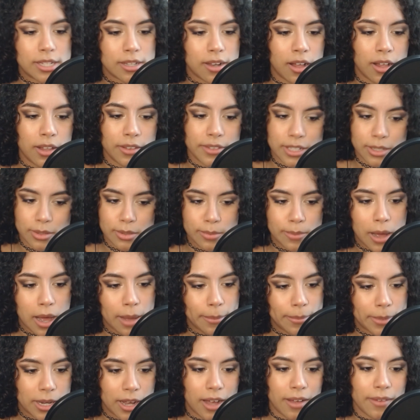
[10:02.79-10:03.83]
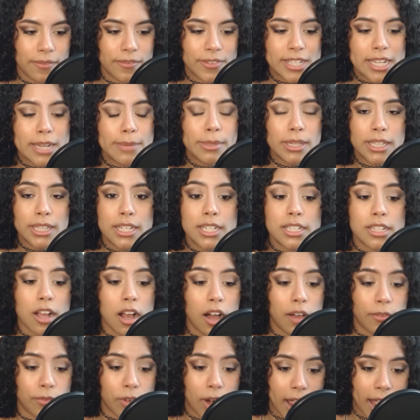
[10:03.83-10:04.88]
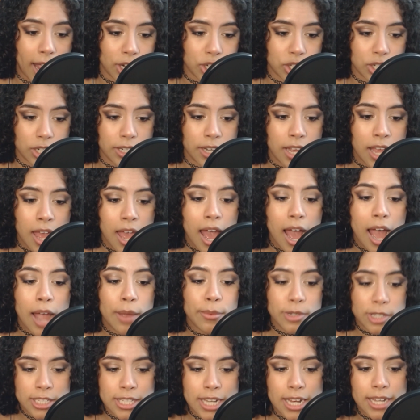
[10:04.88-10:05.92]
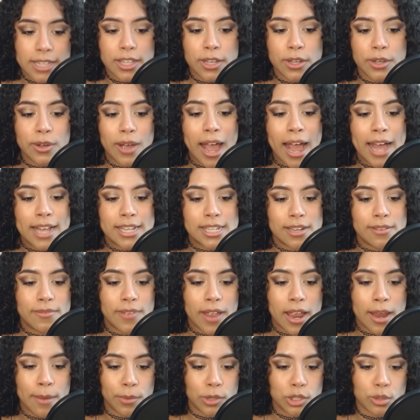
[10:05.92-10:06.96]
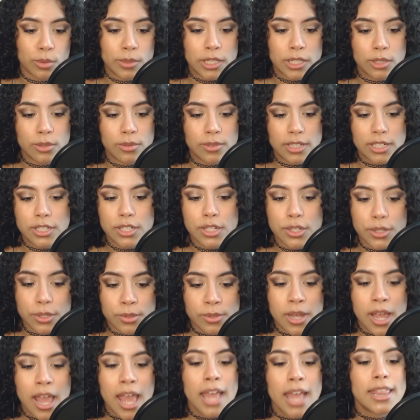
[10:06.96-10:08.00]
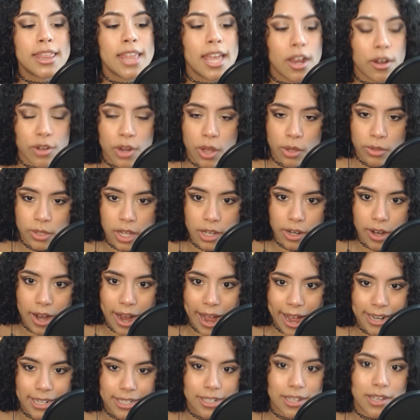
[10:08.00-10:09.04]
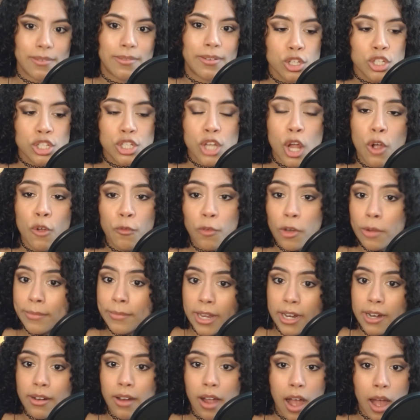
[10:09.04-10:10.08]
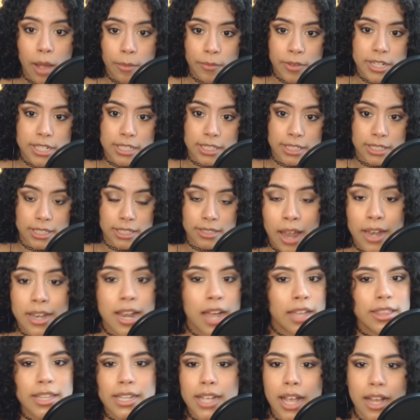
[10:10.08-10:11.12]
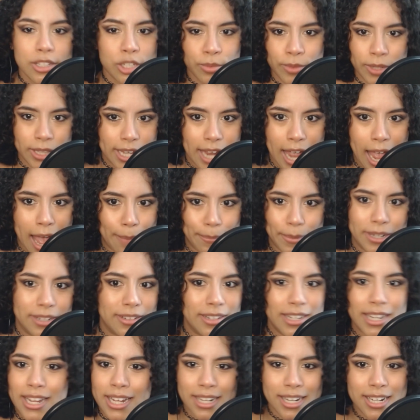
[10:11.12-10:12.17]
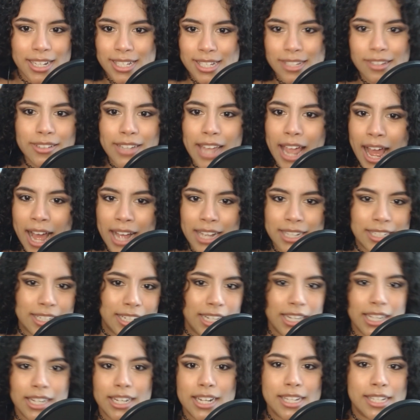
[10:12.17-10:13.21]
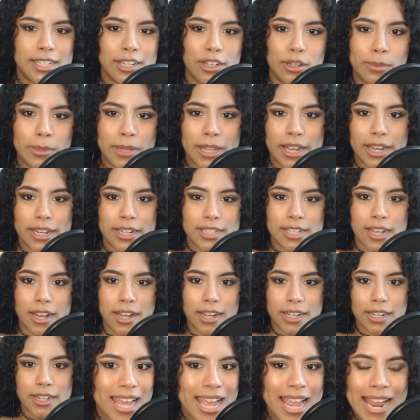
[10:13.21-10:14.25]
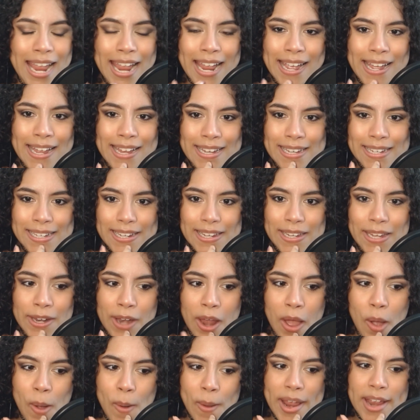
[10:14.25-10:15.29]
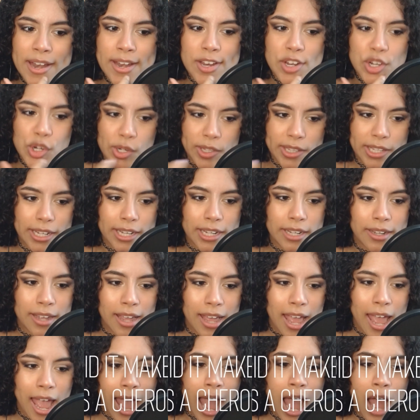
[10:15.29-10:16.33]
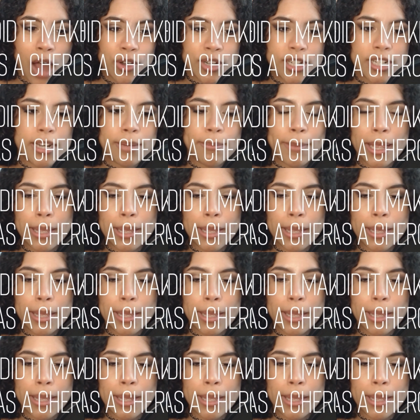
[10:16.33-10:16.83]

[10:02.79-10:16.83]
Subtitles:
all this was popping off, seemingly to call for action. I will say, though, as of April 2022, they are no longer active. So from there, obviously, nothing else really happened. Ian is still cast. Ian is still playing Sokka. And, initially, how did it make